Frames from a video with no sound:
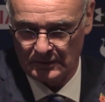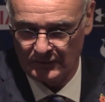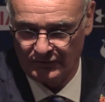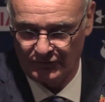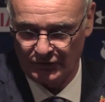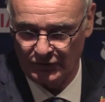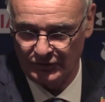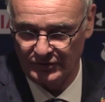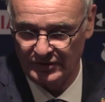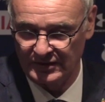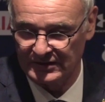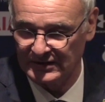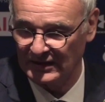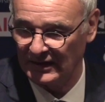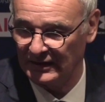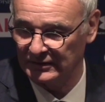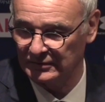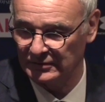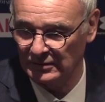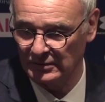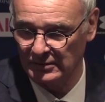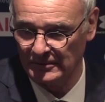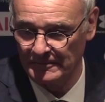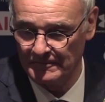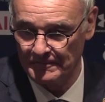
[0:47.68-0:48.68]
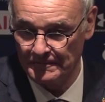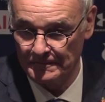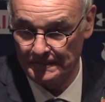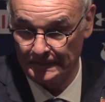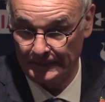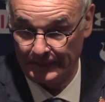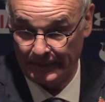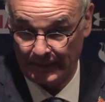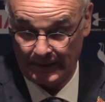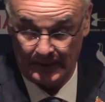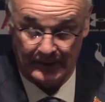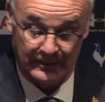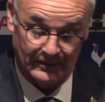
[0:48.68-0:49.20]
for the title.
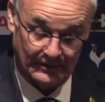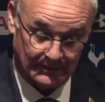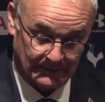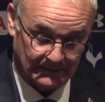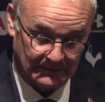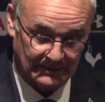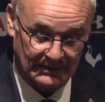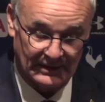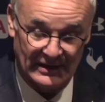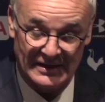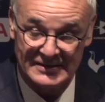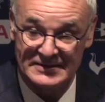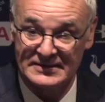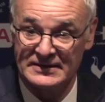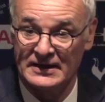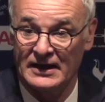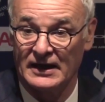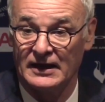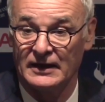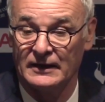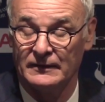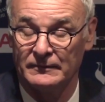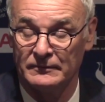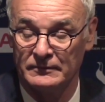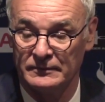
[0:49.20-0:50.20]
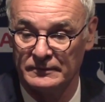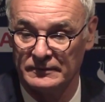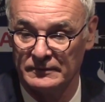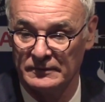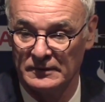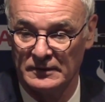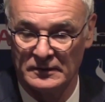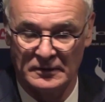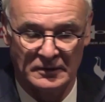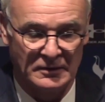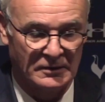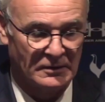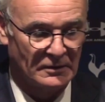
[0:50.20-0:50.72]
The last time
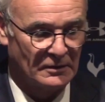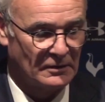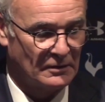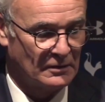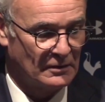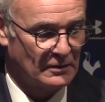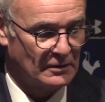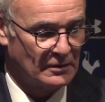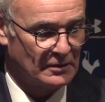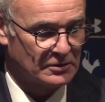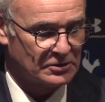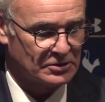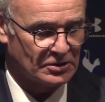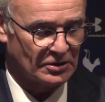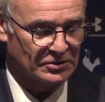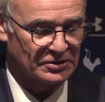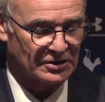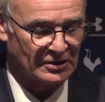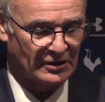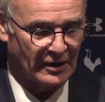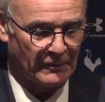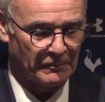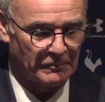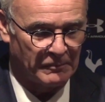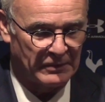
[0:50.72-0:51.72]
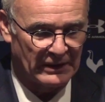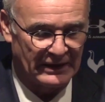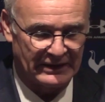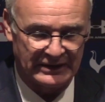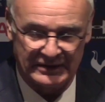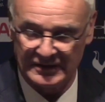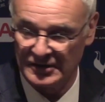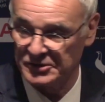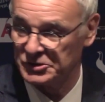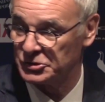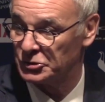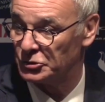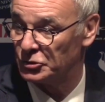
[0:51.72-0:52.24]
Tottenham
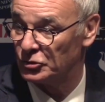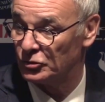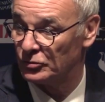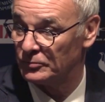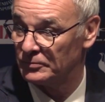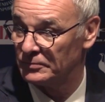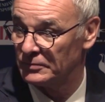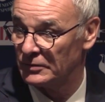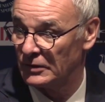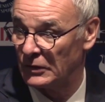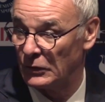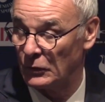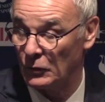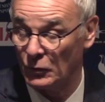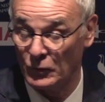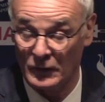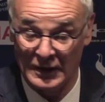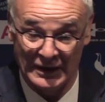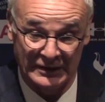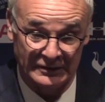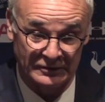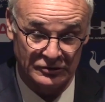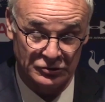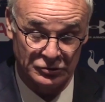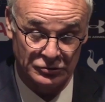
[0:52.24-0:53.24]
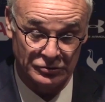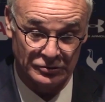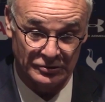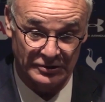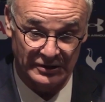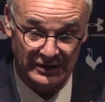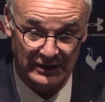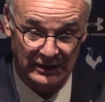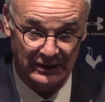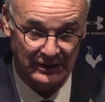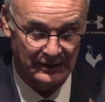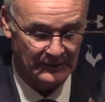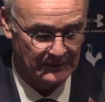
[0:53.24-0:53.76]
played at home, won
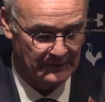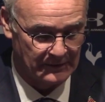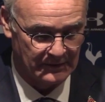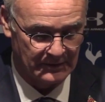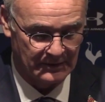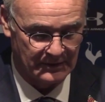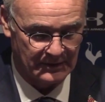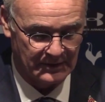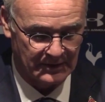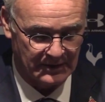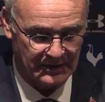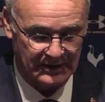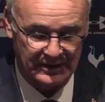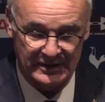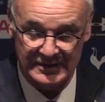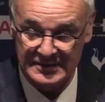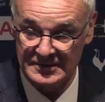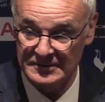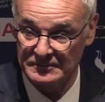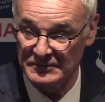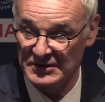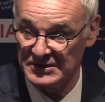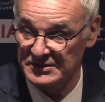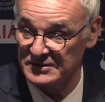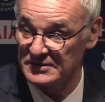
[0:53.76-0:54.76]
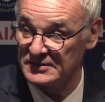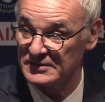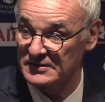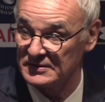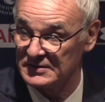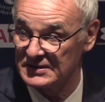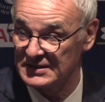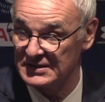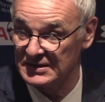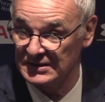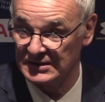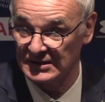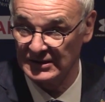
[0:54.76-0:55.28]
2-0 against
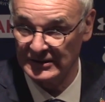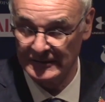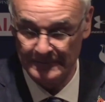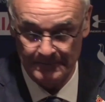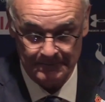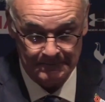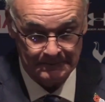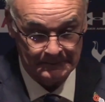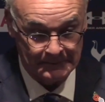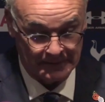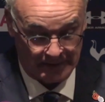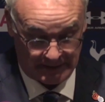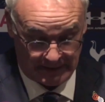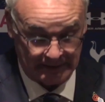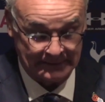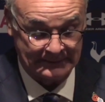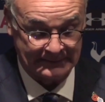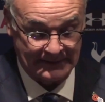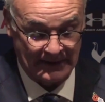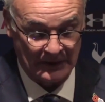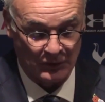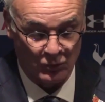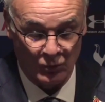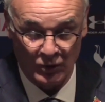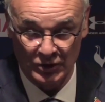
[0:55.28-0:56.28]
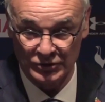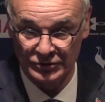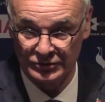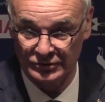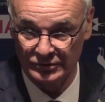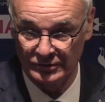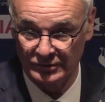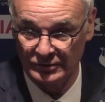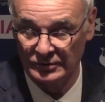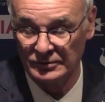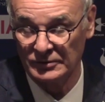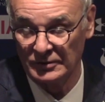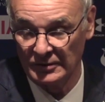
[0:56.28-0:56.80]
Manchester City, and they want
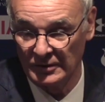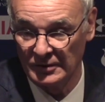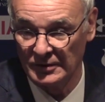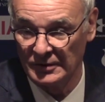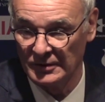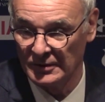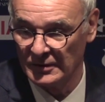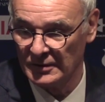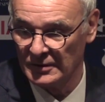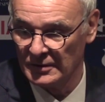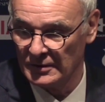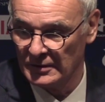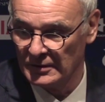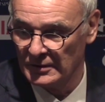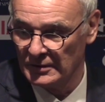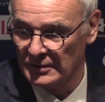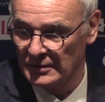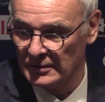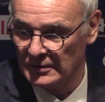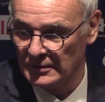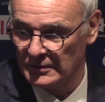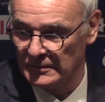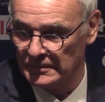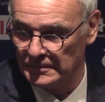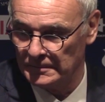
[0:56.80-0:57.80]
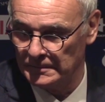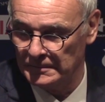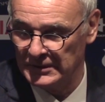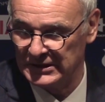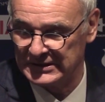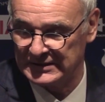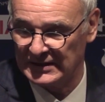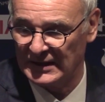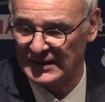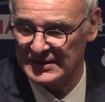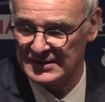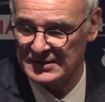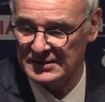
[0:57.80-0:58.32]
to
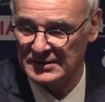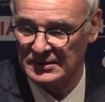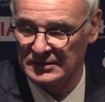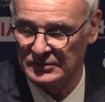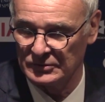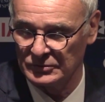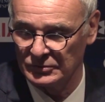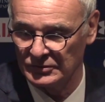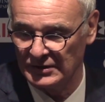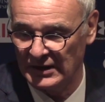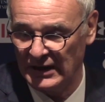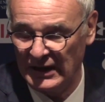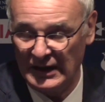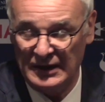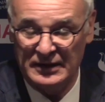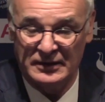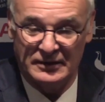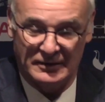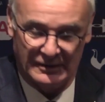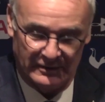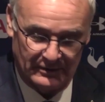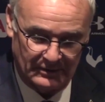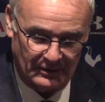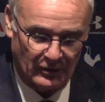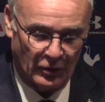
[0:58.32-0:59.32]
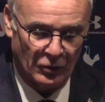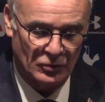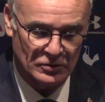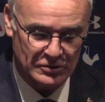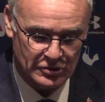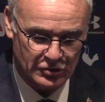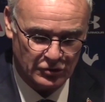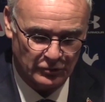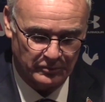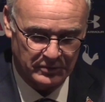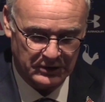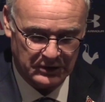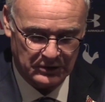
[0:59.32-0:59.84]
beat us today. And
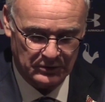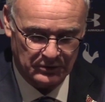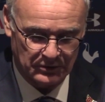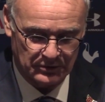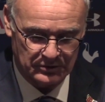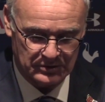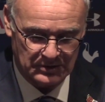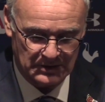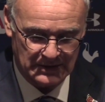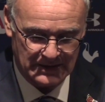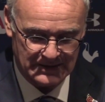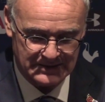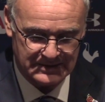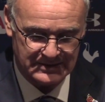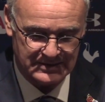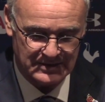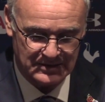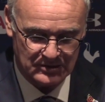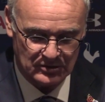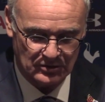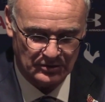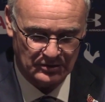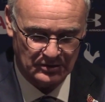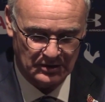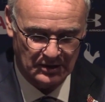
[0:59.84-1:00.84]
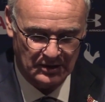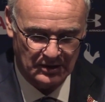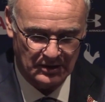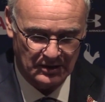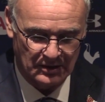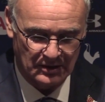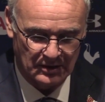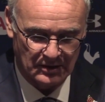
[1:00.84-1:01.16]
also because last season